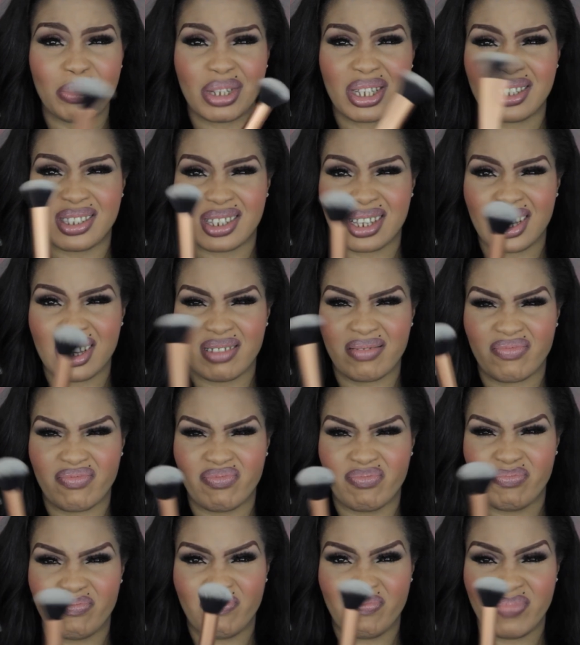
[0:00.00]
because I have
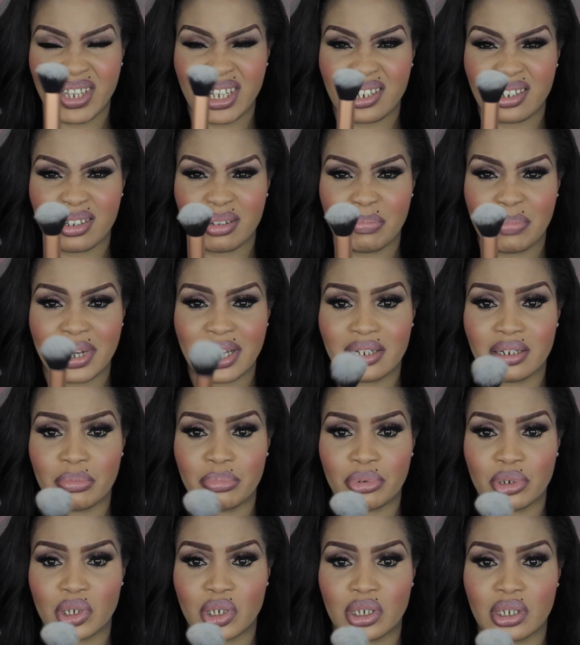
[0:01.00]
better powder
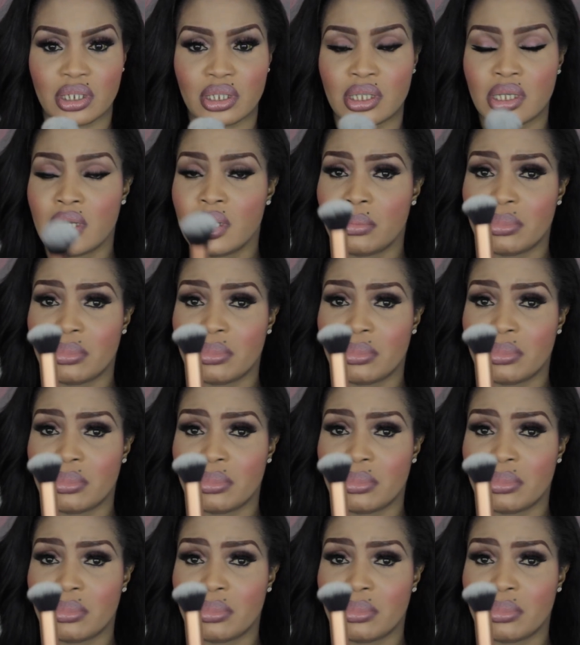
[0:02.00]
brushes.